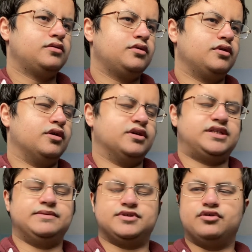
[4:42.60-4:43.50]
know, our
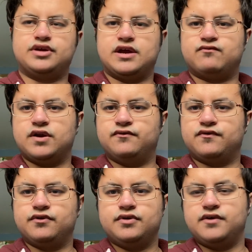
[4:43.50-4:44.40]
team to not get run
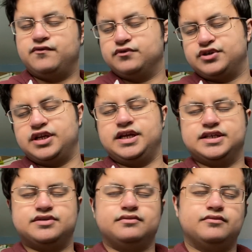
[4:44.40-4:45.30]
through. Unfortunately,
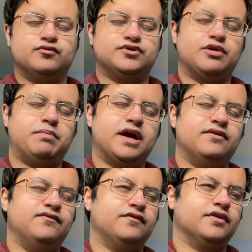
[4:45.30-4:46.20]
he's also
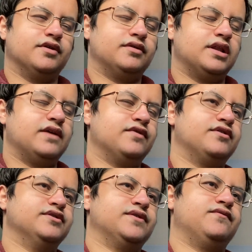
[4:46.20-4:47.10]
banned for the
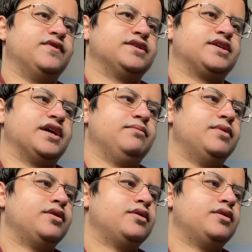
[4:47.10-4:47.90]
Leverkusen first game.